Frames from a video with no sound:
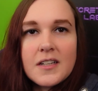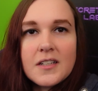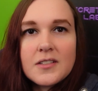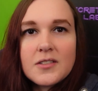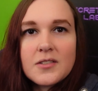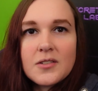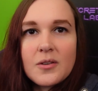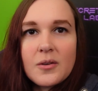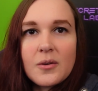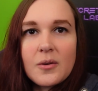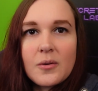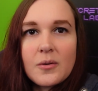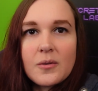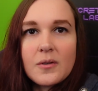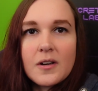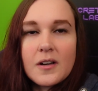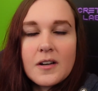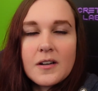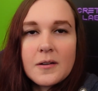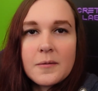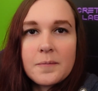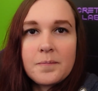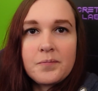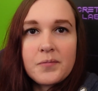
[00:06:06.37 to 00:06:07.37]
So
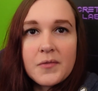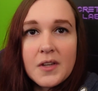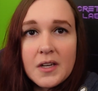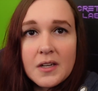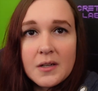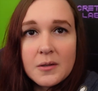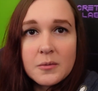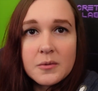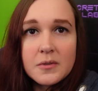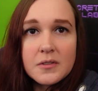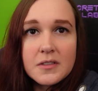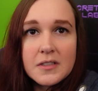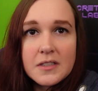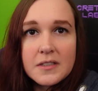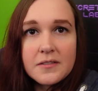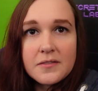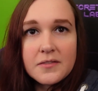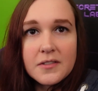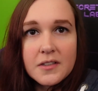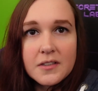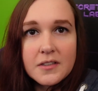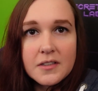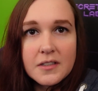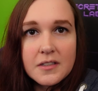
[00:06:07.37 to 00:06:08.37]
um, I will
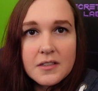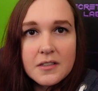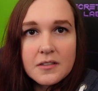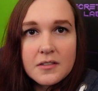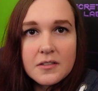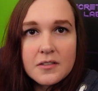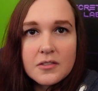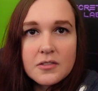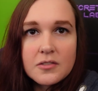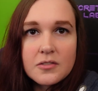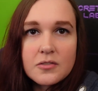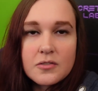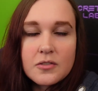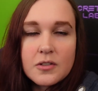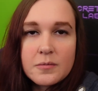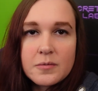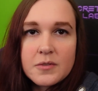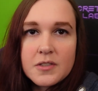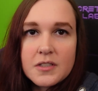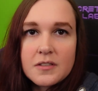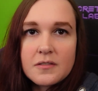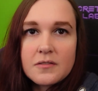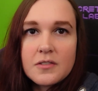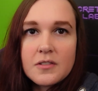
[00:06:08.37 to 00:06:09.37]
leave a link in the
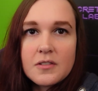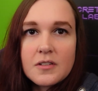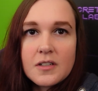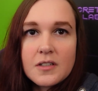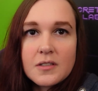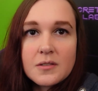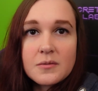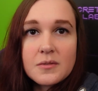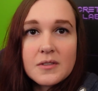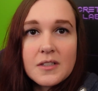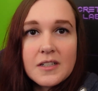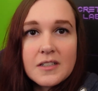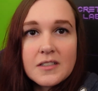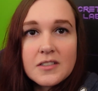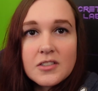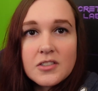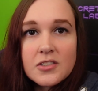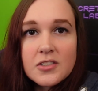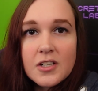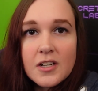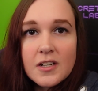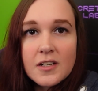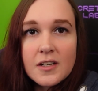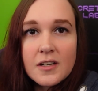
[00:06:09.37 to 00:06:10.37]
description if you guys would like to
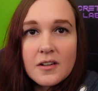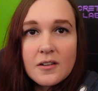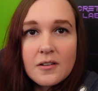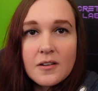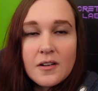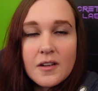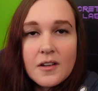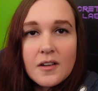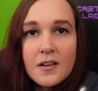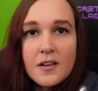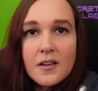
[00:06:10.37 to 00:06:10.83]
check out